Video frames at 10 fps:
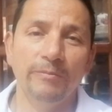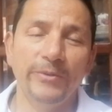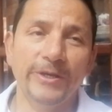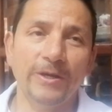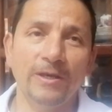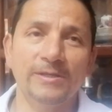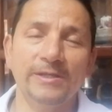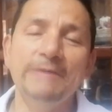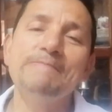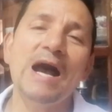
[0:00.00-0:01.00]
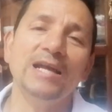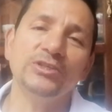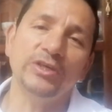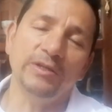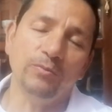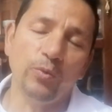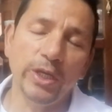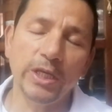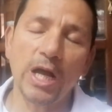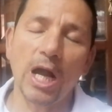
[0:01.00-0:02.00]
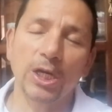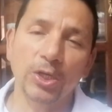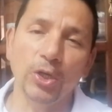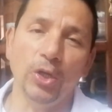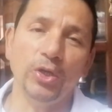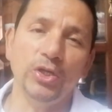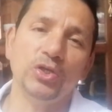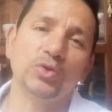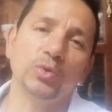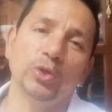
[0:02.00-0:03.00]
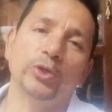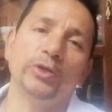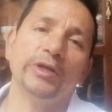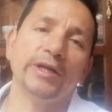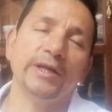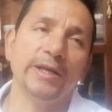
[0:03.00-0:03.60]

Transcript: because imagine we are going to learn